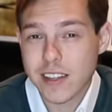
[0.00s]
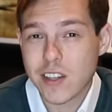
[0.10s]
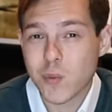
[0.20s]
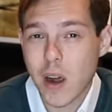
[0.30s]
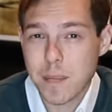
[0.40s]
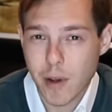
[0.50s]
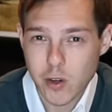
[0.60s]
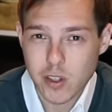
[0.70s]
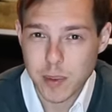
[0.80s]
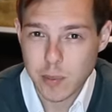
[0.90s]
This is why
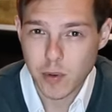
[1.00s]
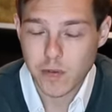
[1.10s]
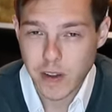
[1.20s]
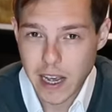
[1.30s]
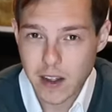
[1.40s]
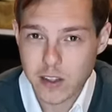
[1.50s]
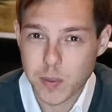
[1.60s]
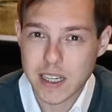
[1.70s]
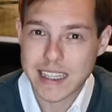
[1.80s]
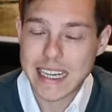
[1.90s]
most people fail, is
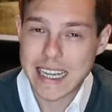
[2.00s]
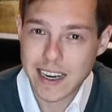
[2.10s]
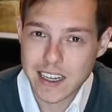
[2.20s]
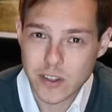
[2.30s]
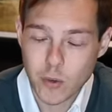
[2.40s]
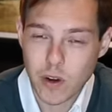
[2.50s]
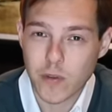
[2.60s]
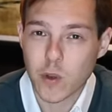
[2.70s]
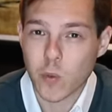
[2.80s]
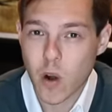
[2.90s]
because they get into it
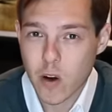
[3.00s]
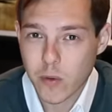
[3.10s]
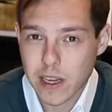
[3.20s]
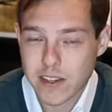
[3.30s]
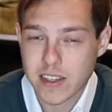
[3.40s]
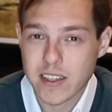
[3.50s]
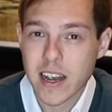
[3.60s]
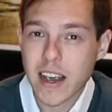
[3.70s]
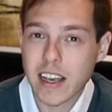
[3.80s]
for the wrong reasons,